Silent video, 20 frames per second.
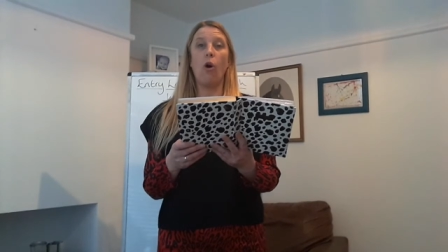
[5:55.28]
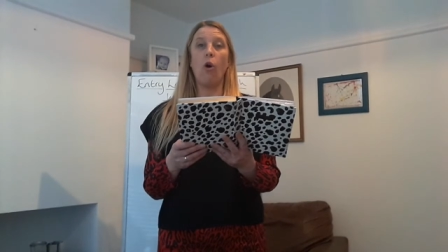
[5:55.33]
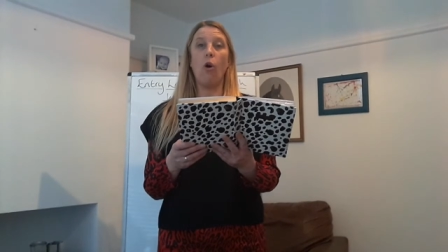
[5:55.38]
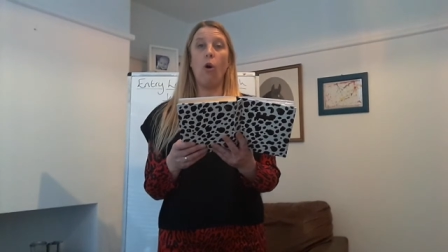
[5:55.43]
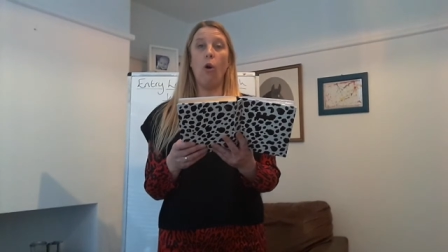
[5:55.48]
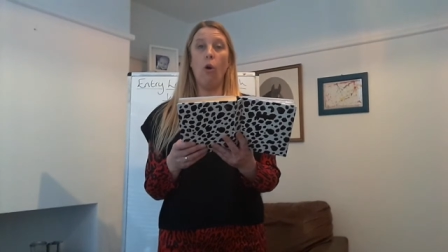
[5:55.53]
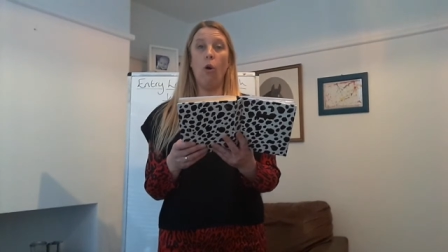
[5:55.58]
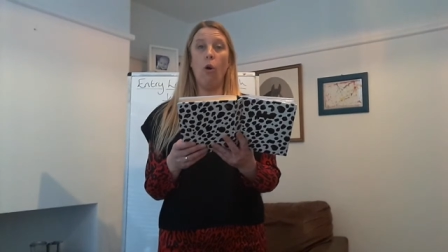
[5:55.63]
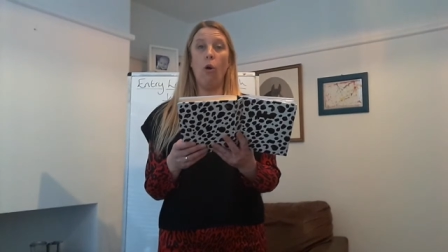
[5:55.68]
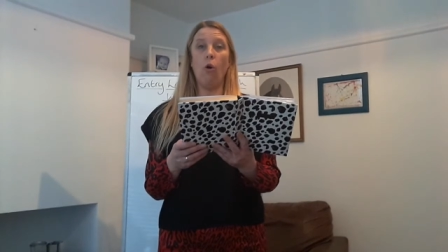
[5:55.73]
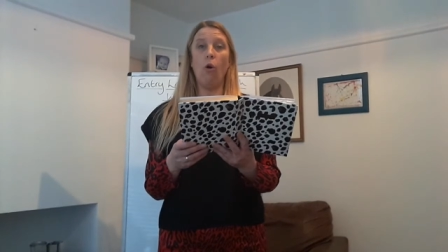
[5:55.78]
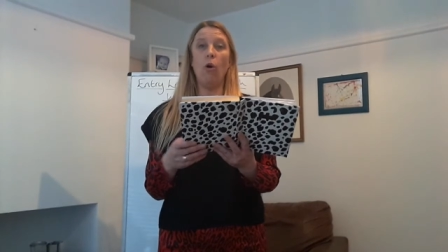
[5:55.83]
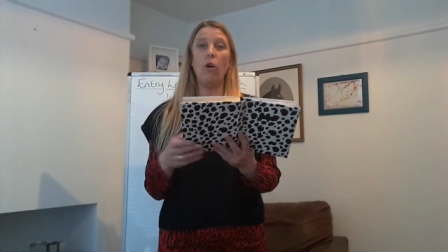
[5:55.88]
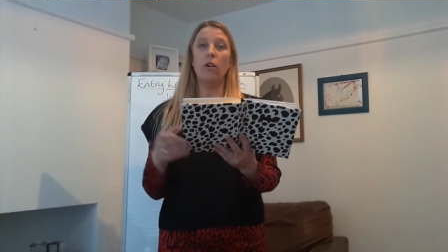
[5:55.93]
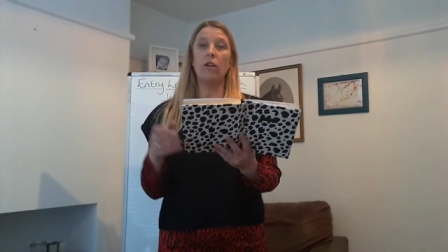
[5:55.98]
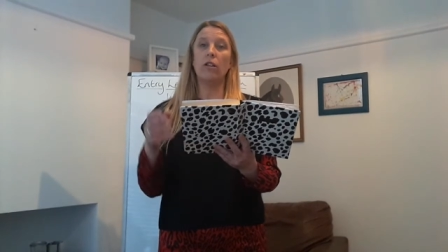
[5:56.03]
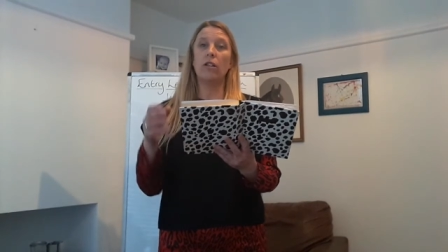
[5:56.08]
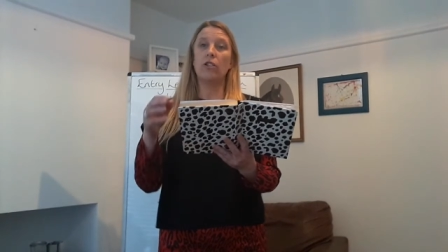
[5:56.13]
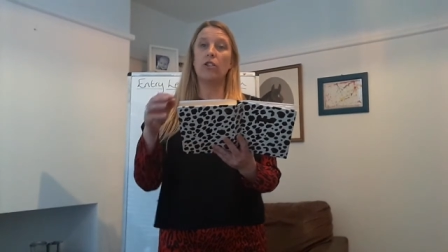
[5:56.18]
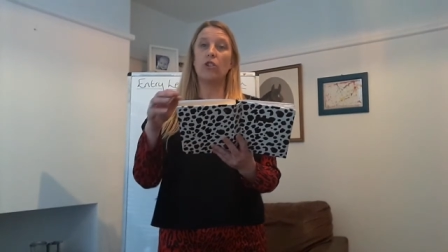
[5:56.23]

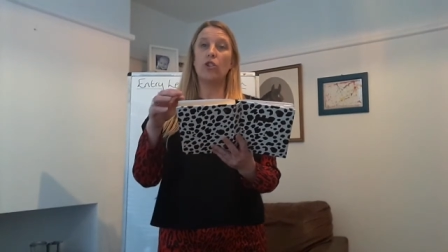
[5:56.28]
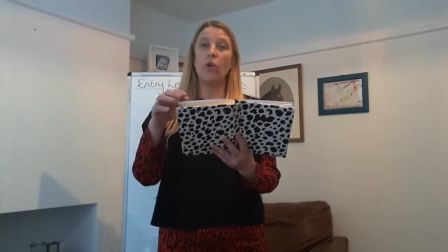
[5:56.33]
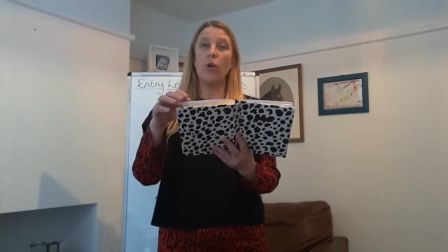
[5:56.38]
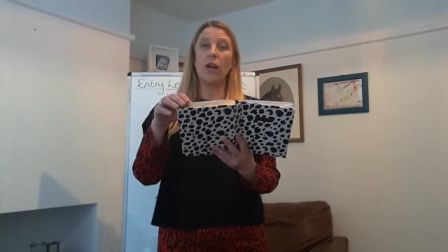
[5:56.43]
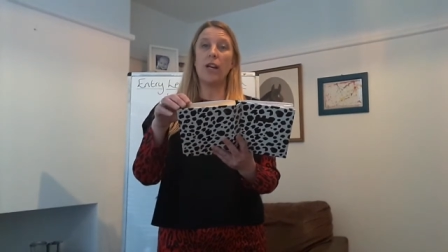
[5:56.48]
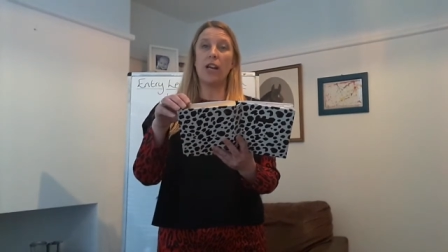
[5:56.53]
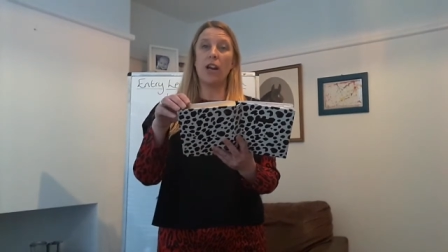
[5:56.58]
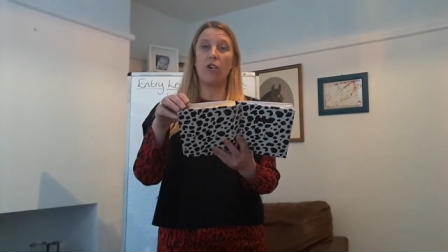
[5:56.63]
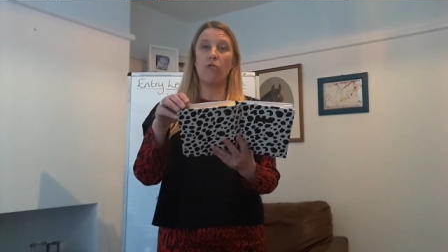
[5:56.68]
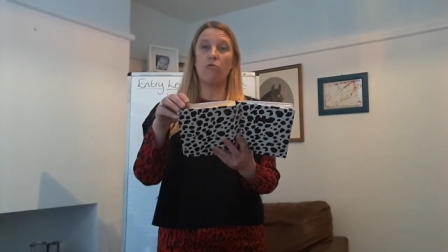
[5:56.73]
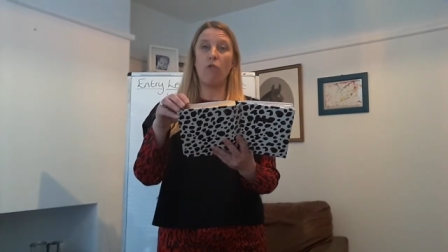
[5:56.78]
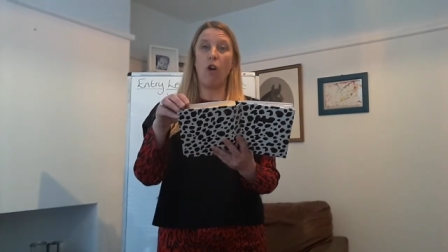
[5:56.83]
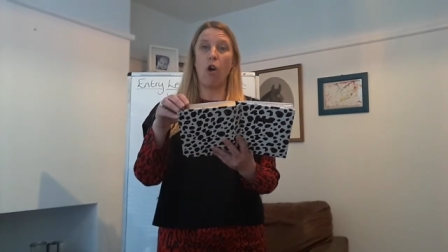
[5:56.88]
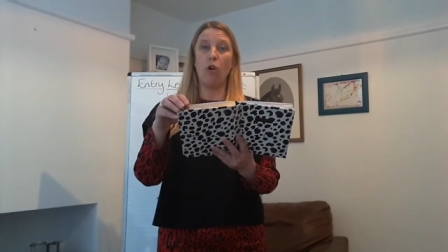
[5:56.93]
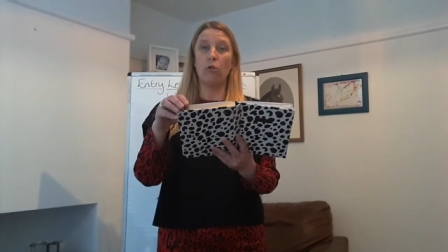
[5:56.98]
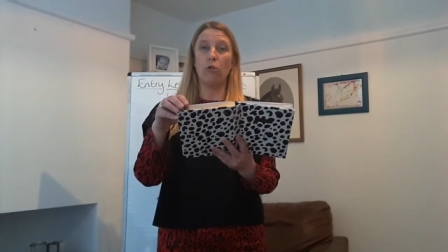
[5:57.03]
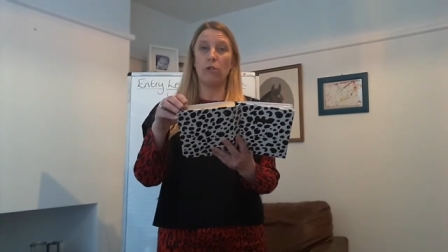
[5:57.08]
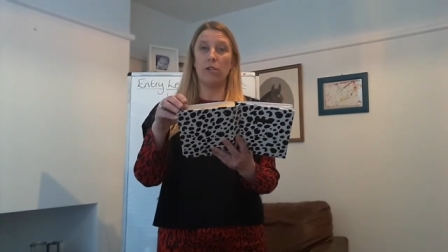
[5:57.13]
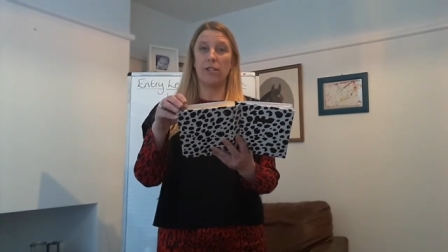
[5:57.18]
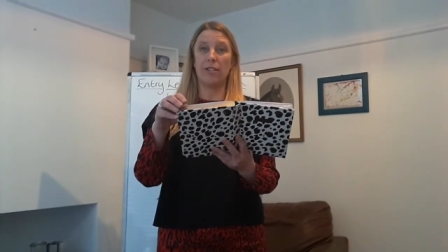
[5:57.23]
or toilet
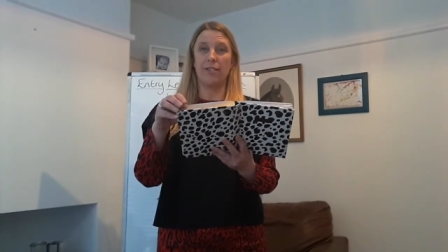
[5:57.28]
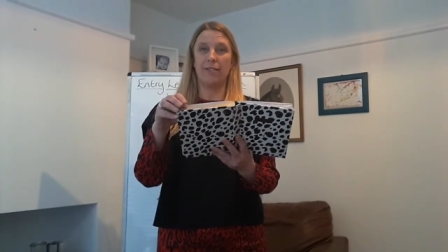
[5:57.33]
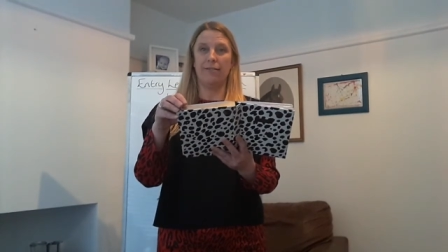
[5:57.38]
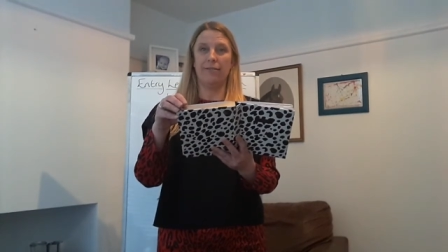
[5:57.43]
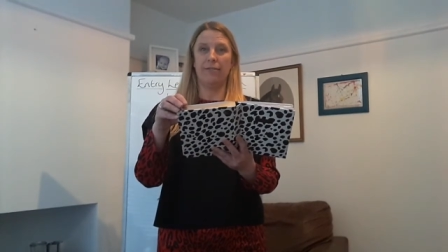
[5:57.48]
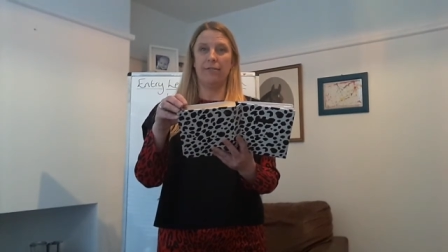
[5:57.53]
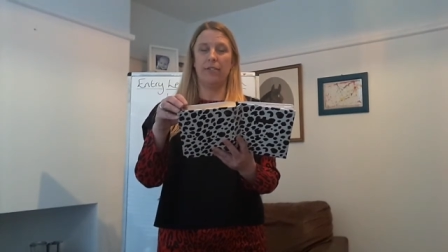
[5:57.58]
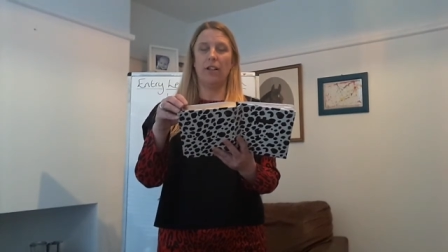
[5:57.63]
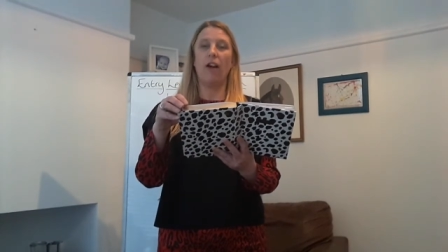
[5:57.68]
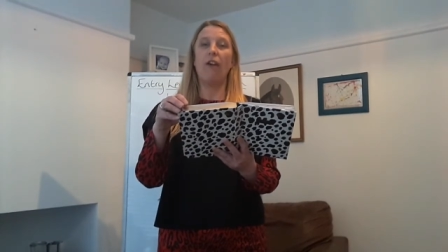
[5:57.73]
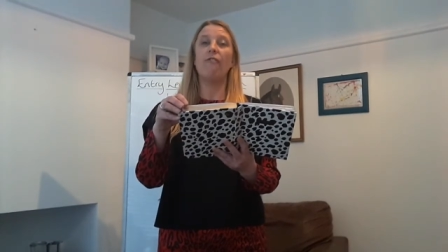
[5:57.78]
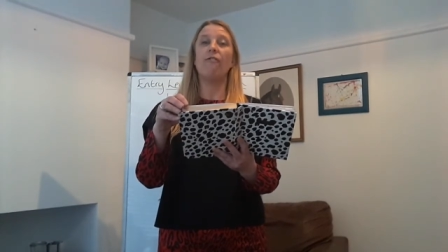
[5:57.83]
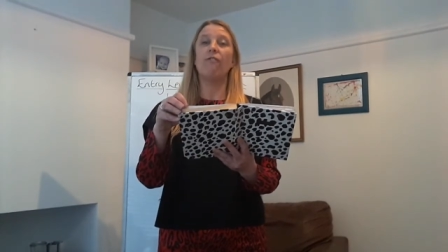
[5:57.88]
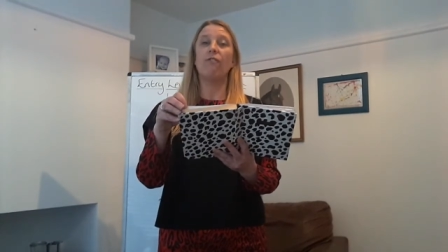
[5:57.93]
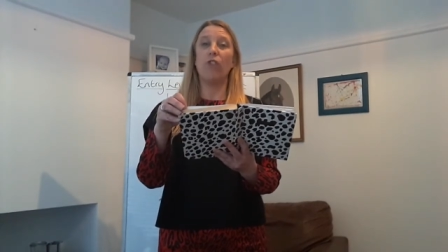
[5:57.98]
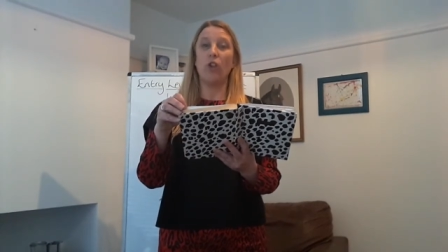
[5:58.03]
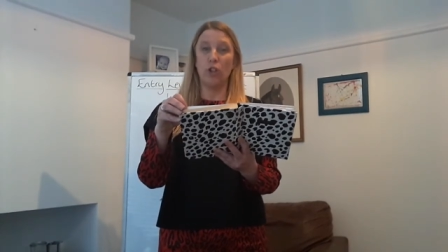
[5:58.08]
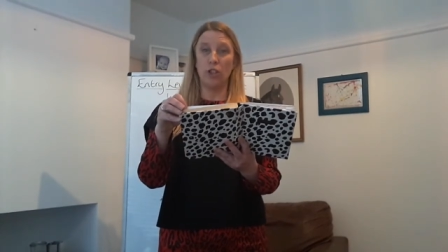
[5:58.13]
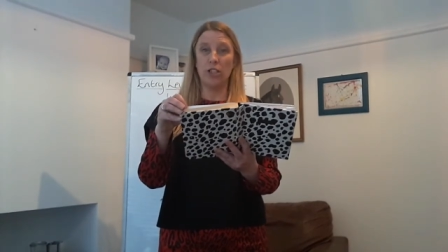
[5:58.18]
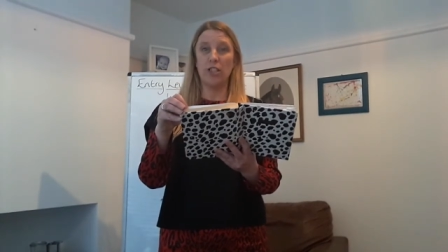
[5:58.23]
rolls,
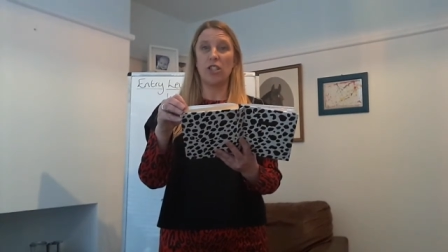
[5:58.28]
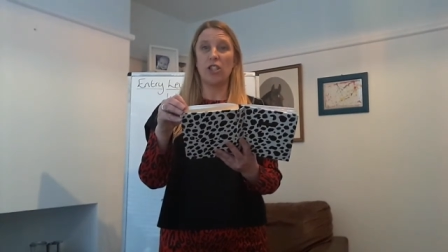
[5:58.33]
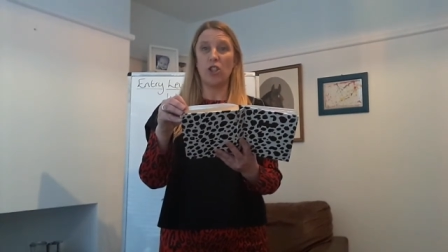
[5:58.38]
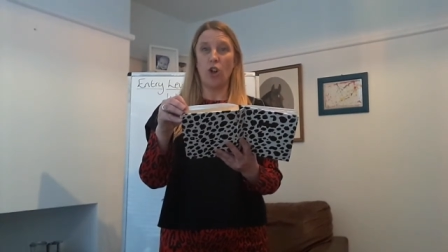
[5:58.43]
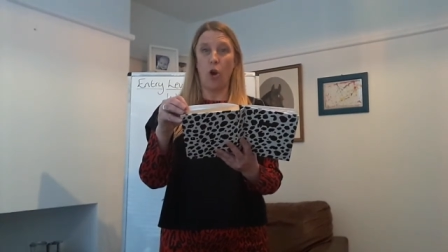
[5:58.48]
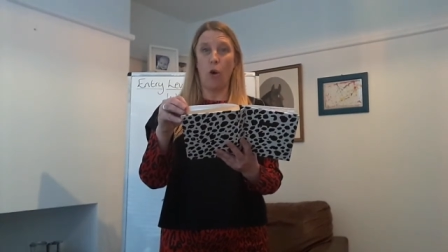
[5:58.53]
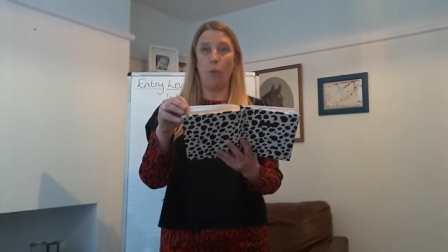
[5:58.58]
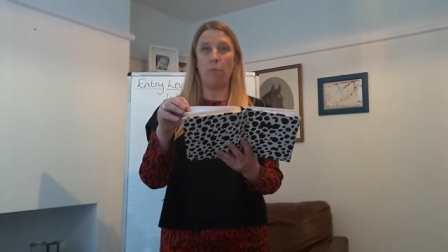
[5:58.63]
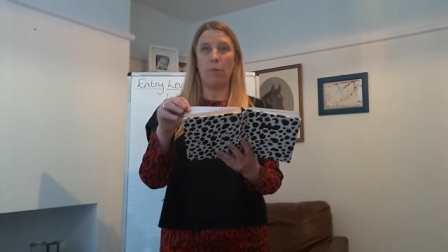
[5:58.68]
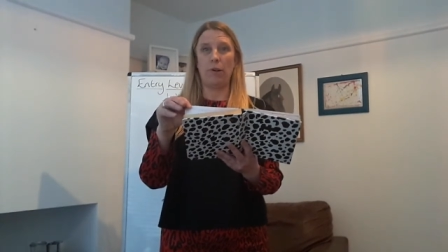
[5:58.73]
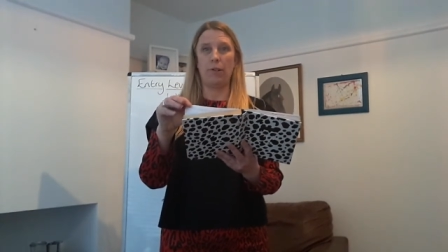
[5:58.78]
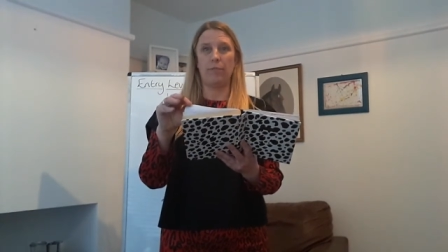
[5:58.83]
full stop.